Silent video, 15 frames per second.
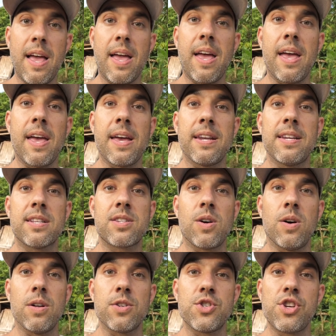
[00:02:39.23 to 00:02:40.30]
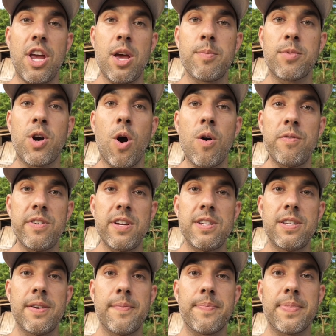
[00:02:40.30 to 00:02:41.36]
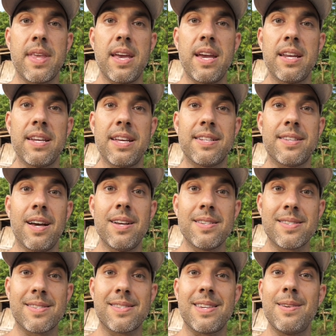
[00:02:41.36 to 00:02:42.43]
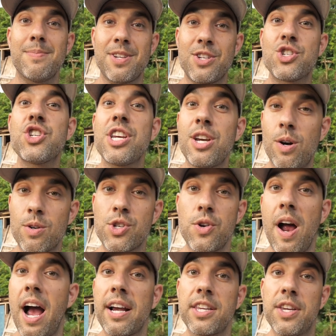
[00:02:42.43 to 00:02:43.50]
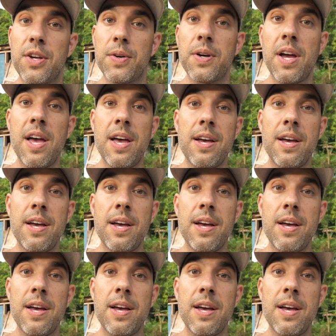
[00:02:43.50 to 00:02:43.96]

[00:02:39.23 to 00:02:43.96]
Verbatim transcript: and it's called Jam COVID and it does seem to geo-track you.